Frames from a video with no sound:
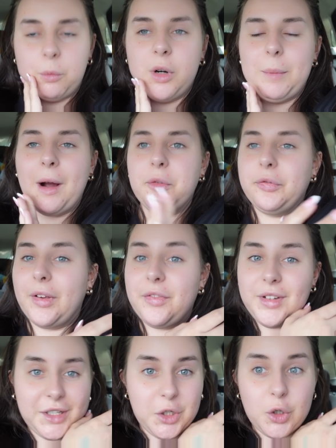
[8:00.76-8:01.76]
we're about
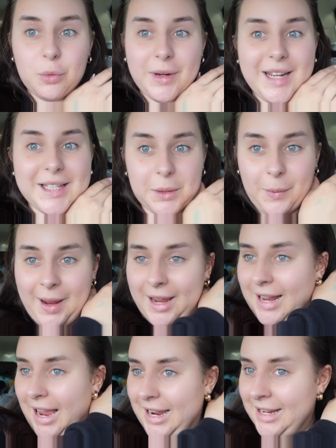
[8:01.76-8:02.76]
52 minutes away,
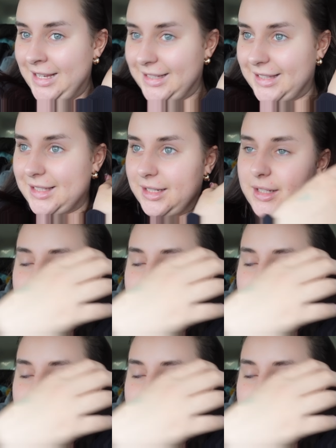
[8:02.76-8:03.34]
guys.